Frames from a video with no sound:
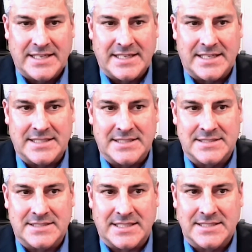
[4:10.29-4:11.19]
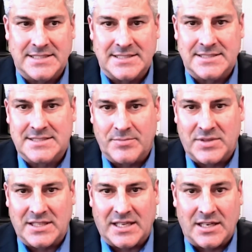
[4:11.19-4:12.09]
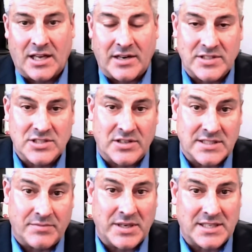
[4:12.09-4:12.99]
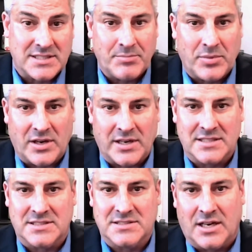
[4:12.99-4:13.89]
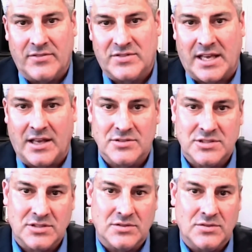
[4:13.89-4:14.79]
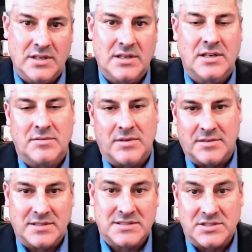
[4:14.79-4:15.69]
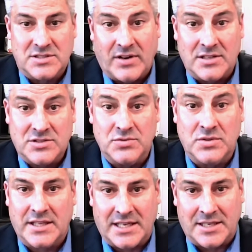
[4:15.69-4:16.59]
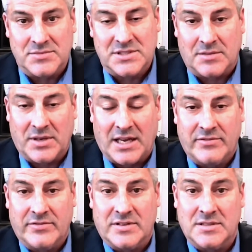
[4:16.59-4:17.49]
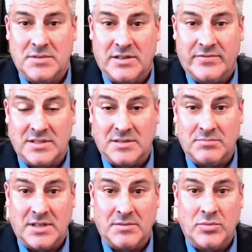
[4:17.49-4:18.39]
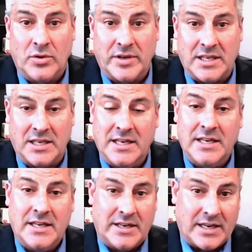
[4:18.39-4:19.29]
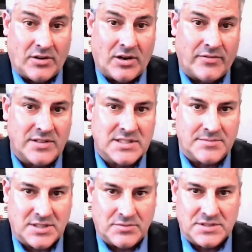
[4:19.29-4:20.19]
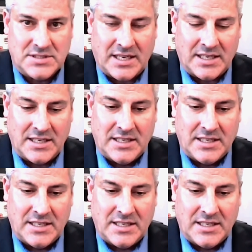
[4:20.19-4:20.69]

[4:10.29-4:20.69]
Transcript: is something that a lot of attorneys have picked up on as a dovetail to essentially file two claims on behalf of an employee. Now, oftentimes I will say